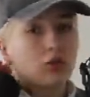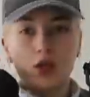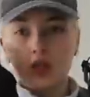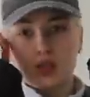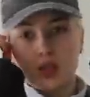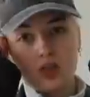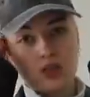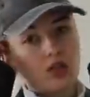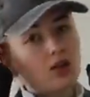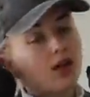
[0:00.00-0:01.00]
train
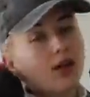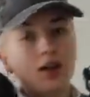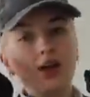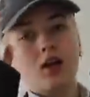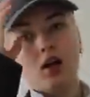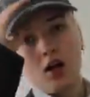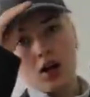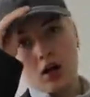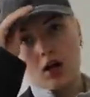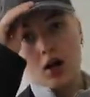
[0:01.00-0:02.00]
station. He
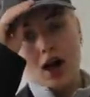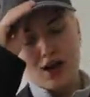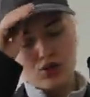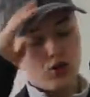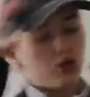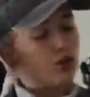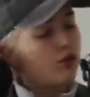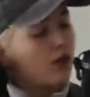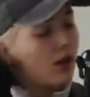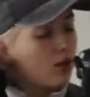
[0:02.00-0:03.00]
has to go to
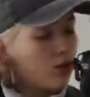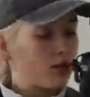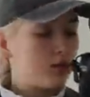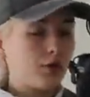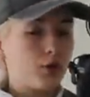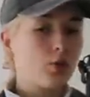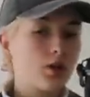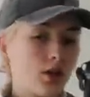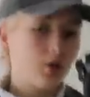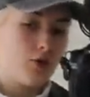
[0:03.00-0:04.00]
Vilnius for
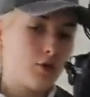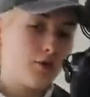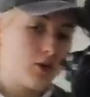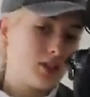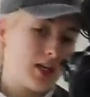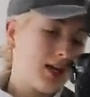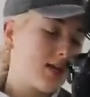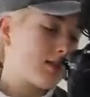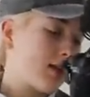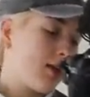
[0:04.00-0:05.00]
work for a few
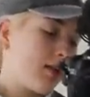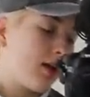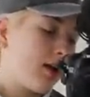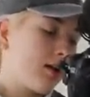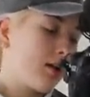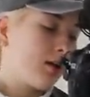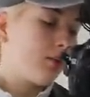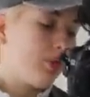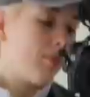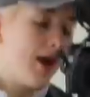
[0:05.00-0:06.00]
days and then he'll
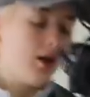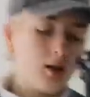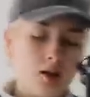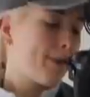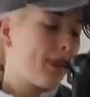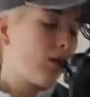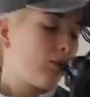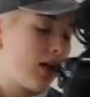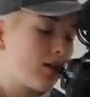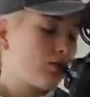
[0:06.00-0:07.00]
be back.
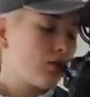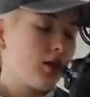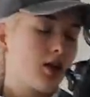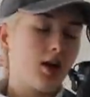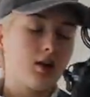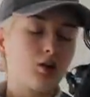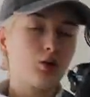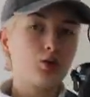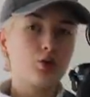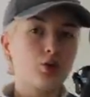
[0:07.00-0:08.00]
But yeah, today I'll
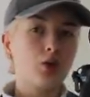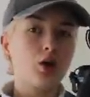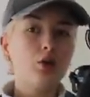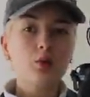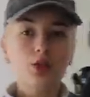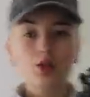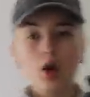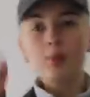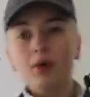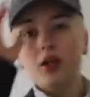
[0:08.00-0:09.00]
go to a homeware
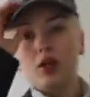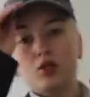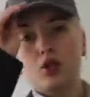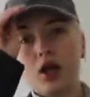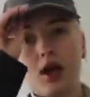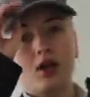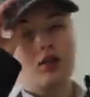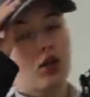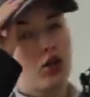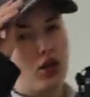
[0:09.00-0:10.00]
shop. I need to
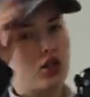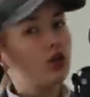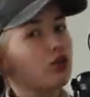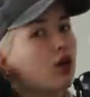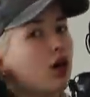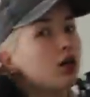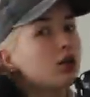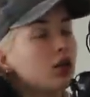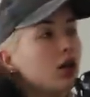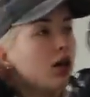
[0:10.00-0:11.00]
get a curtain
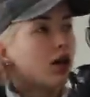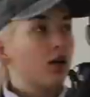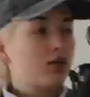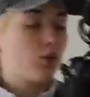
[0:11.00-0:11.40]
rod because